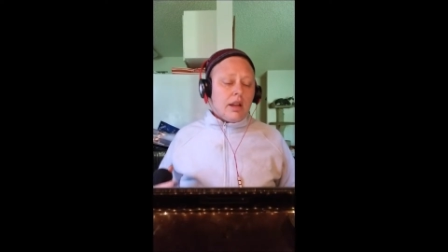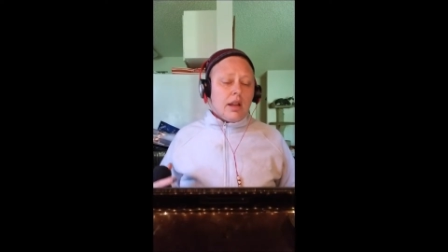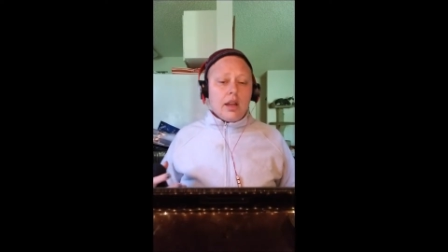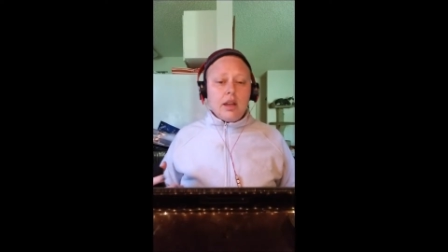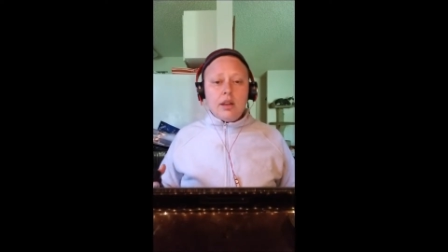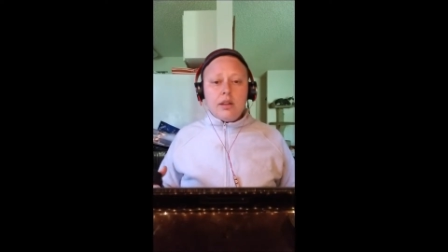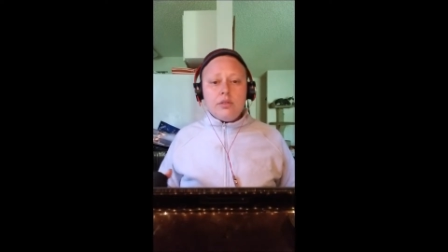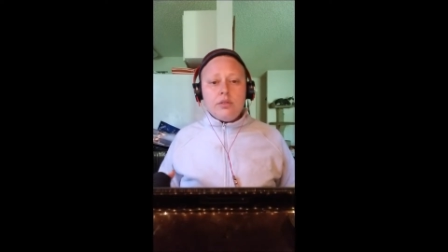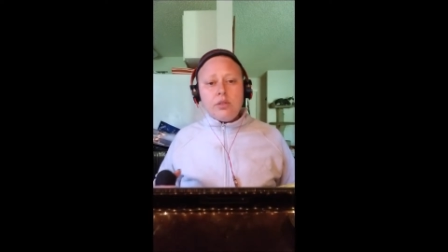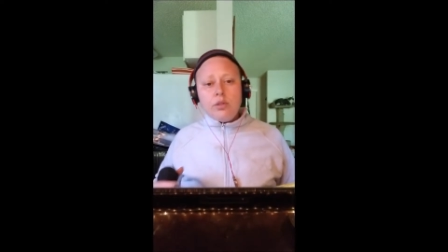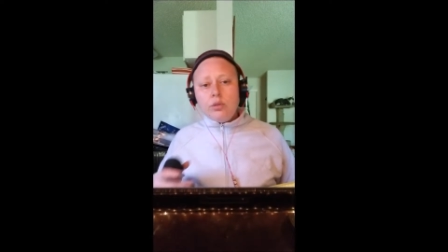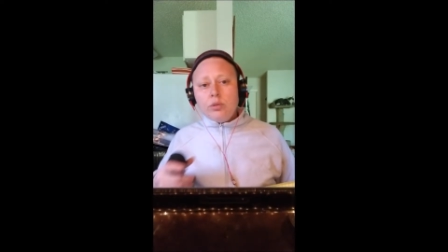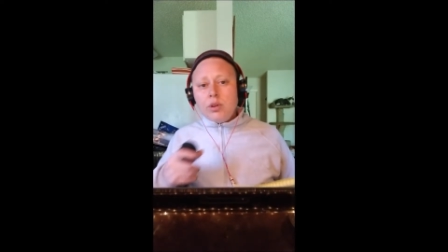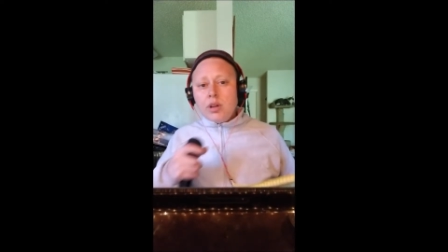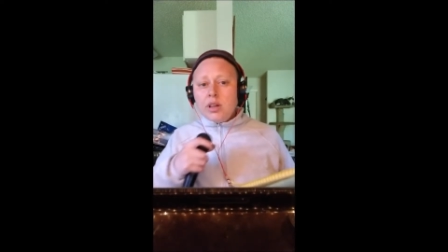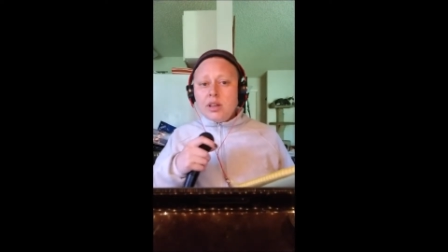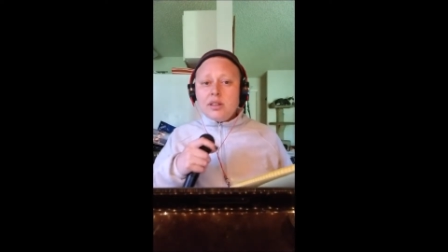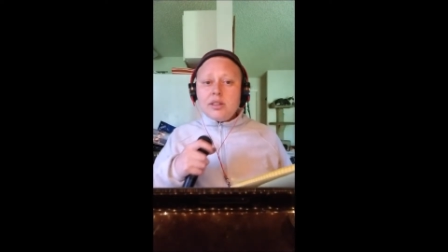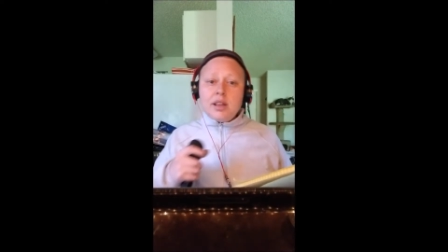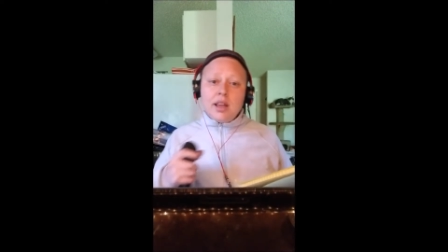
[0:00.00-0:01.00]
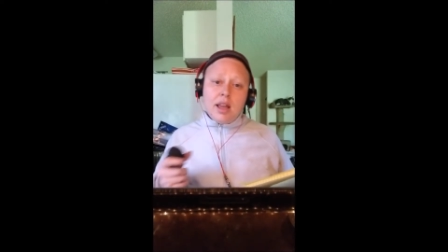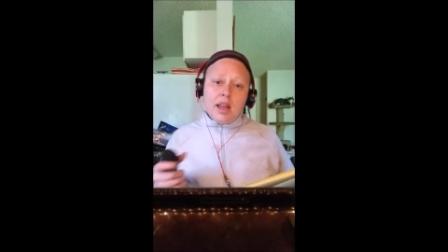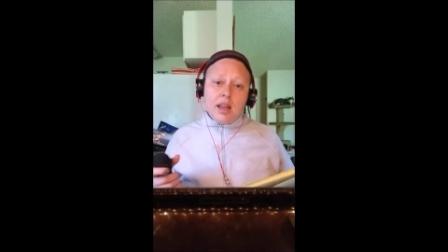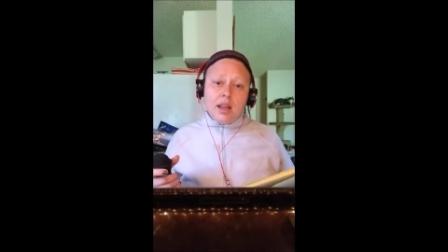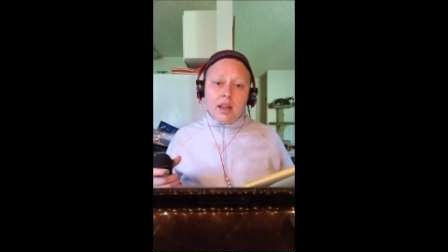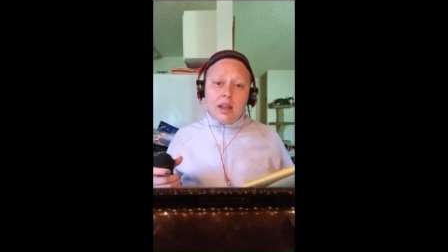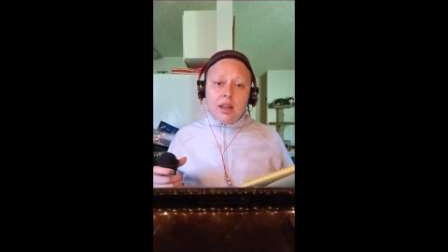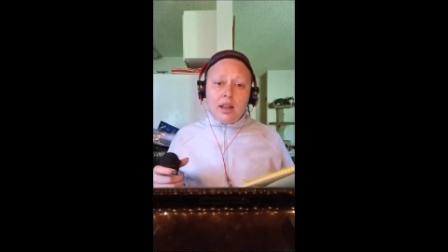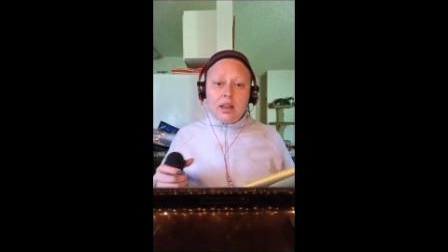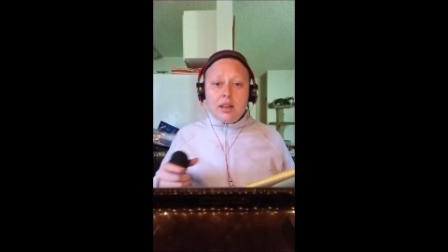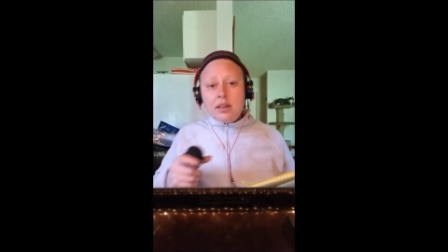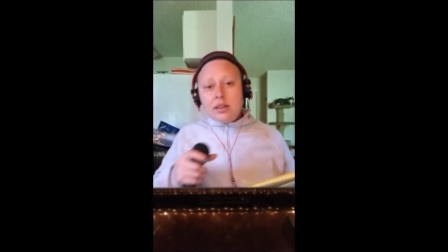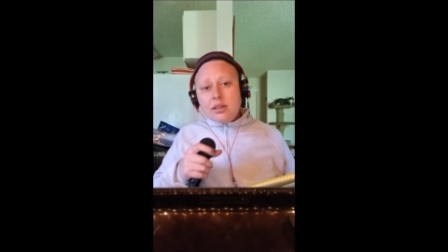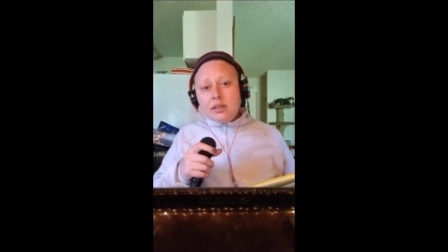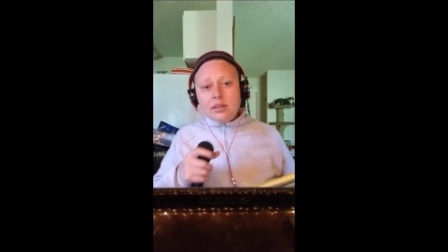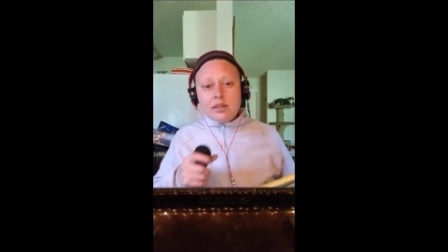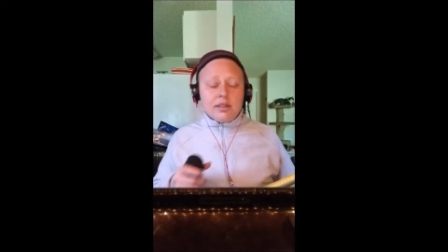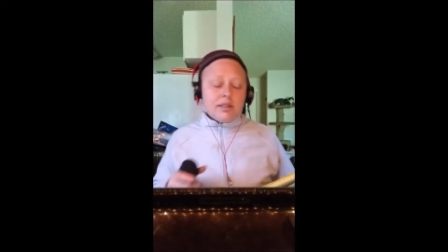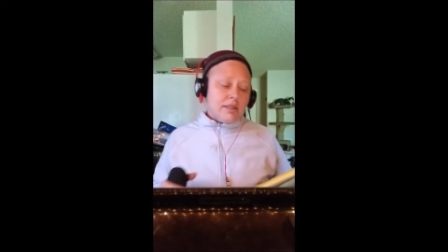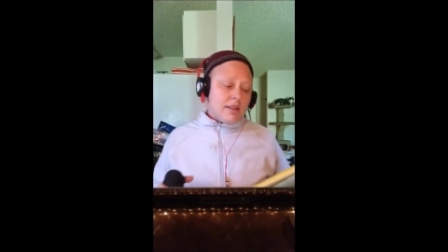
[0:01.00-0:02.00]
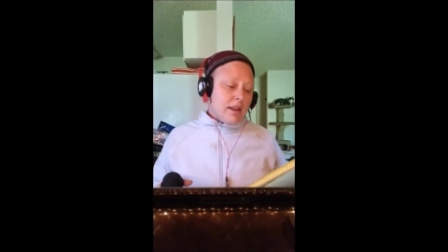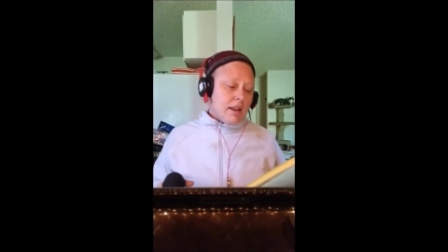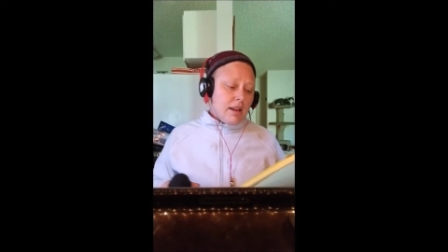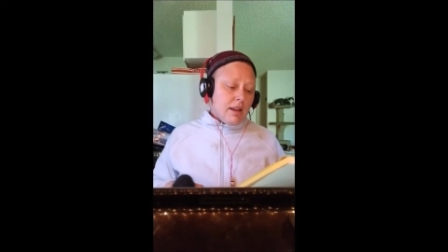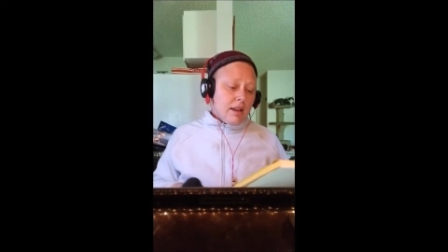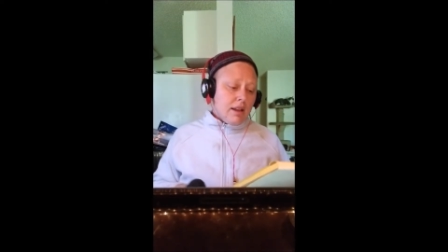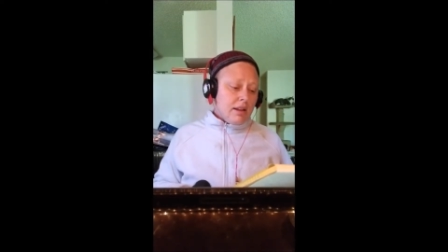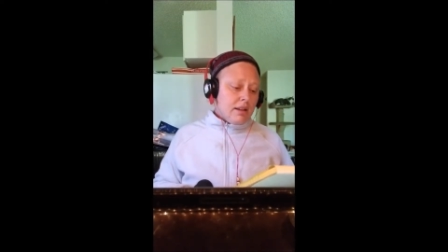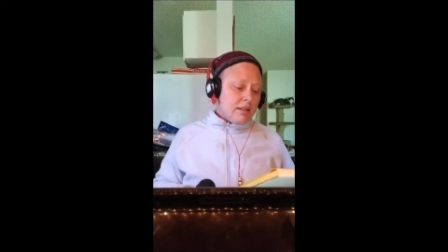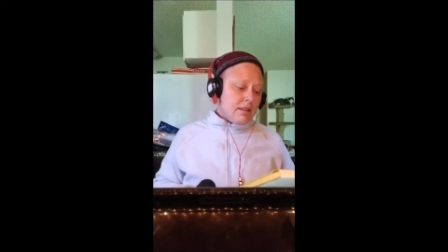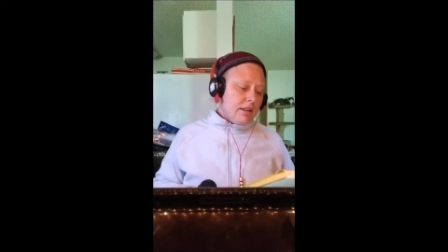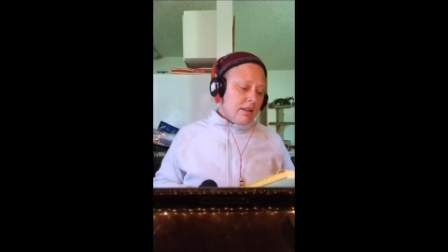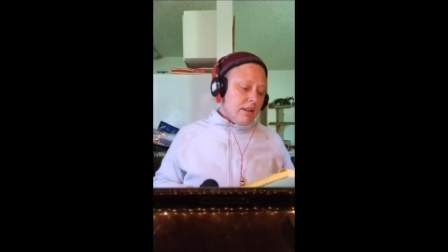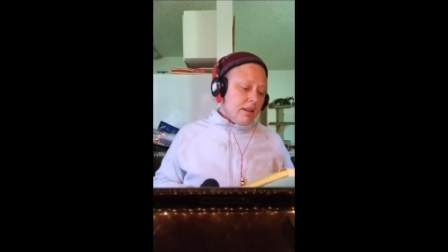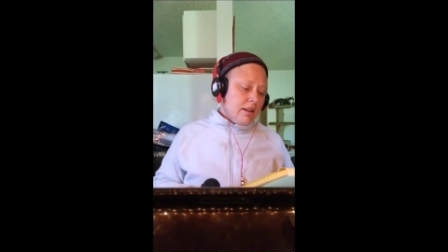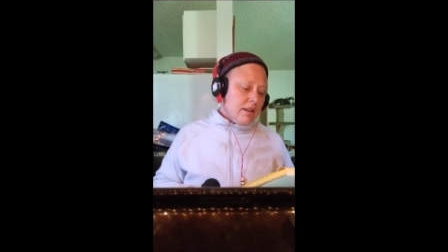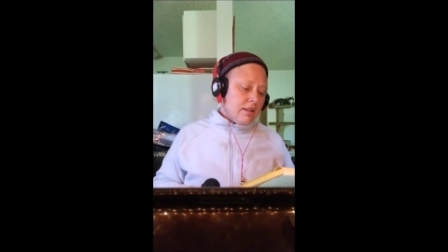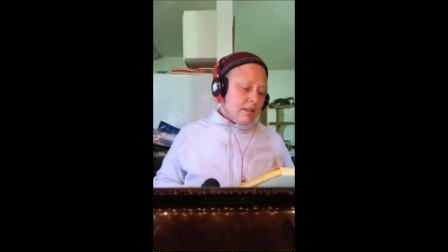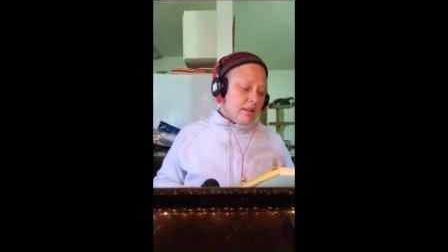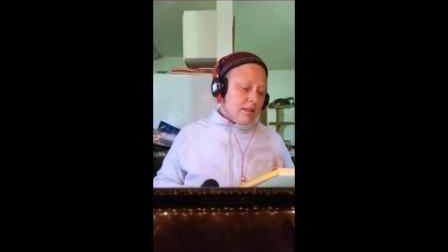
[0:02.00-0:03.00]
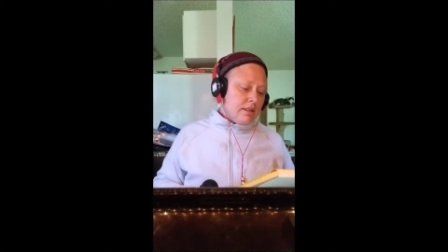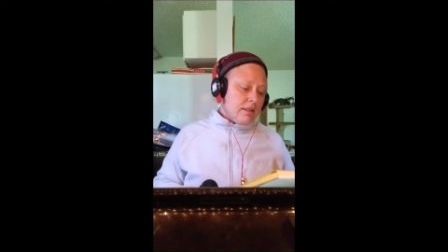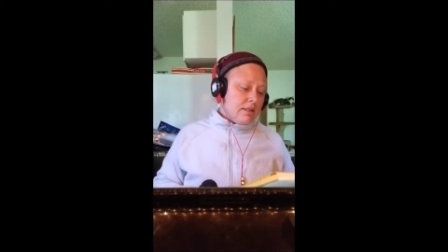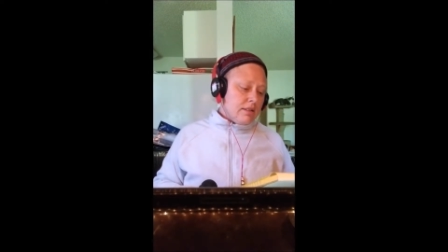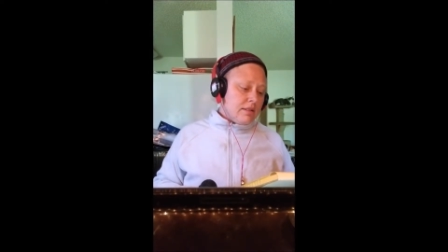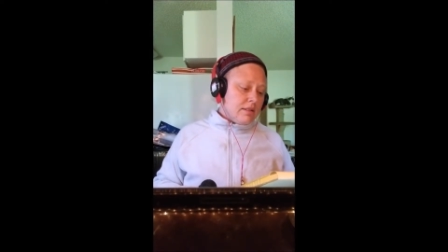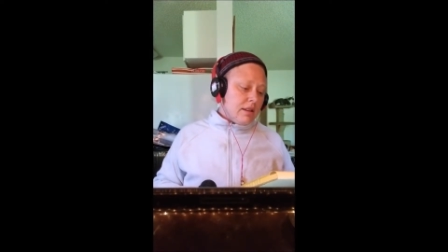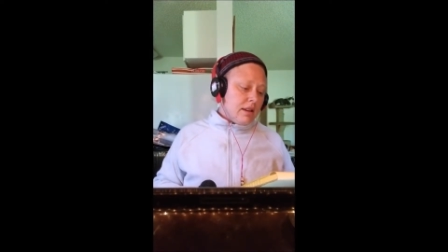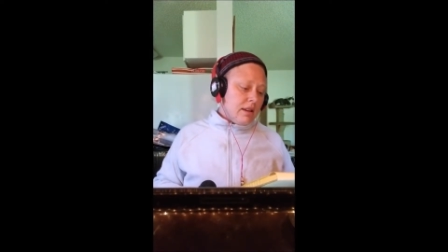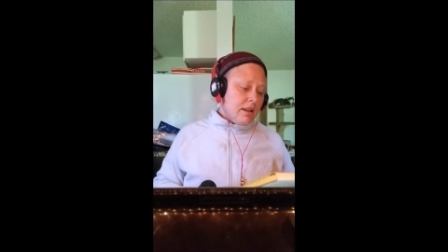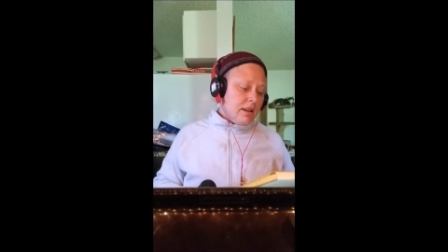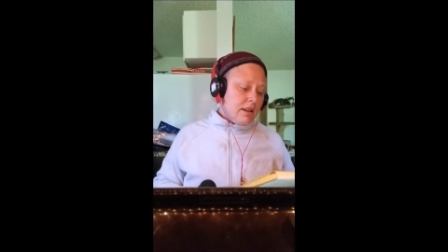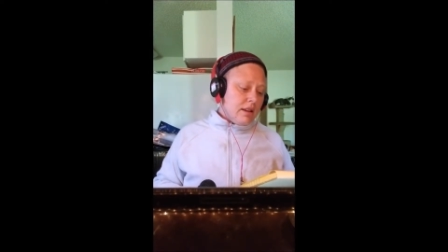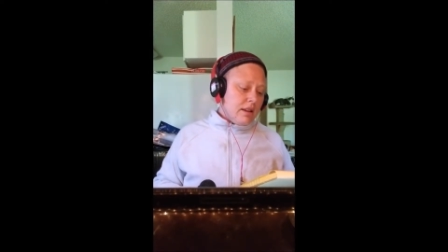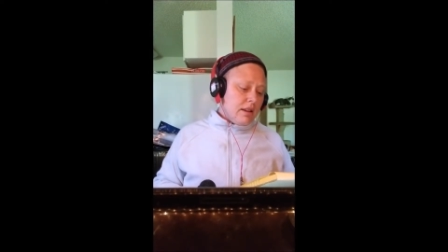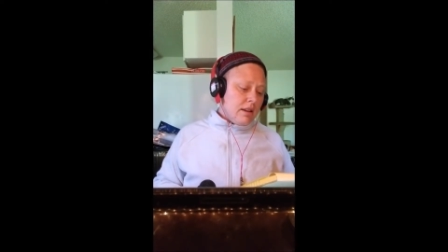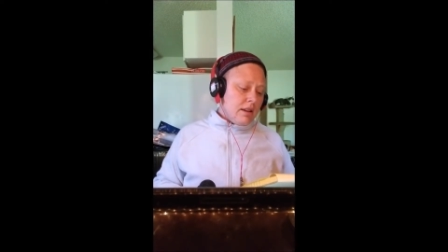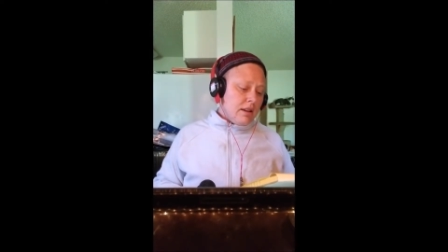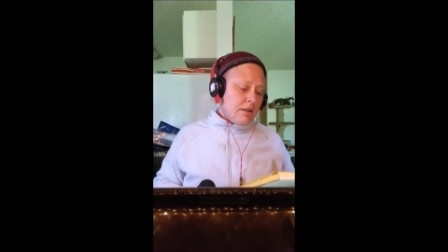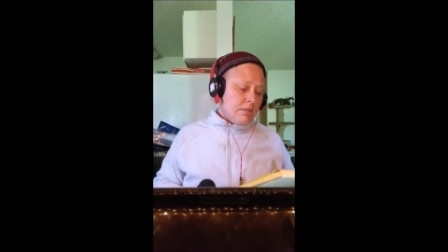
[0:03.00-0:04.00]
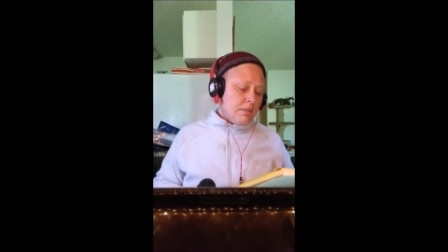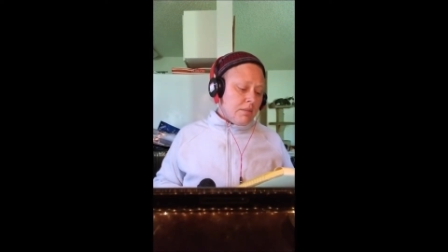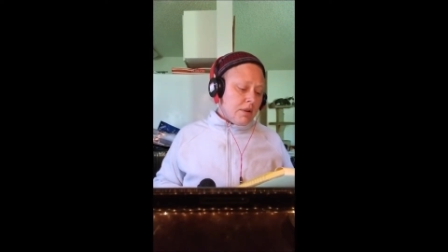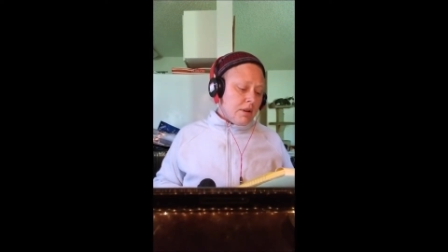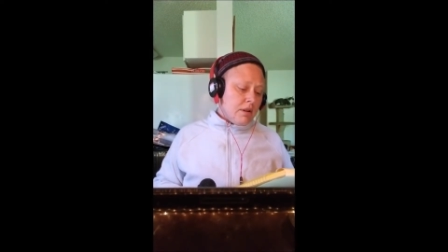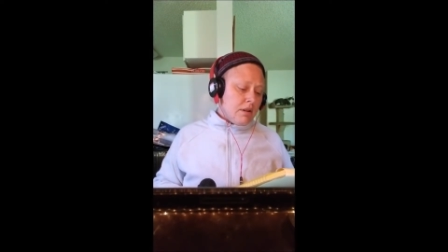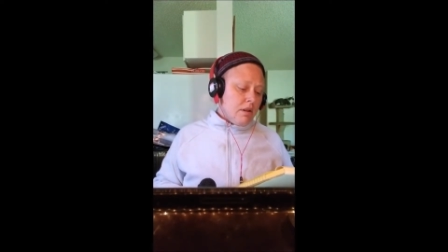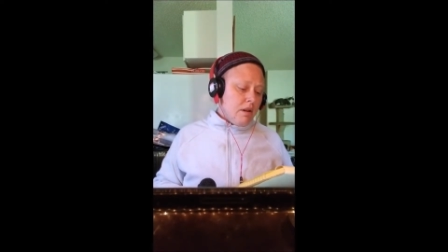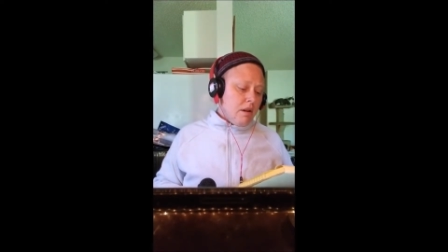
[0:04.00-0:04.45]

Every day is exactly the same.